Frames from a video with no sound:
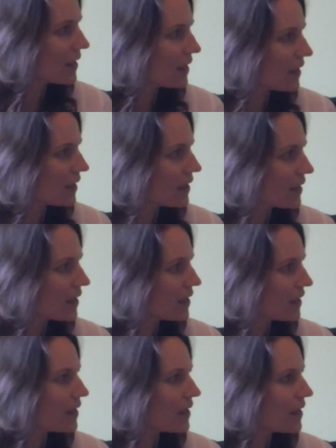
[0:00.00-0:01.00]

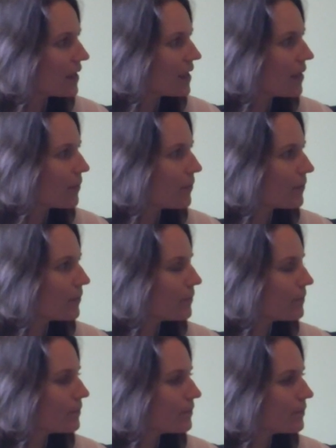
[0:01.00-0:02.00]

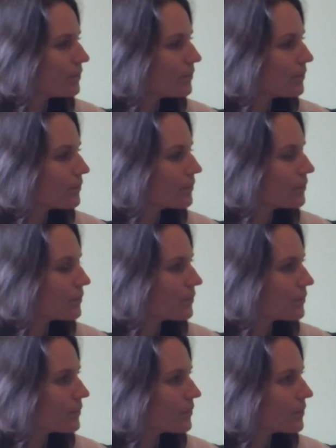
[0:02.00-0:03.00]

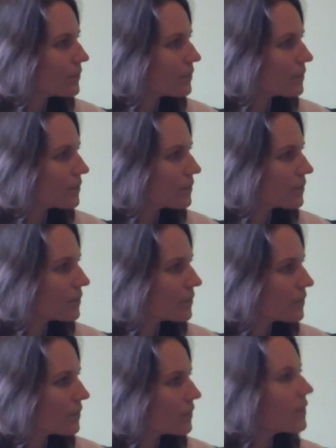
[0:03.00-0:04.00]

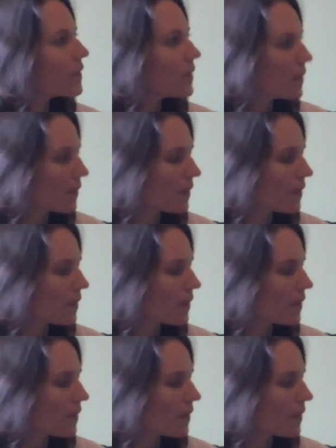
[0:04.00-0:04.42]
This person isn't speaking.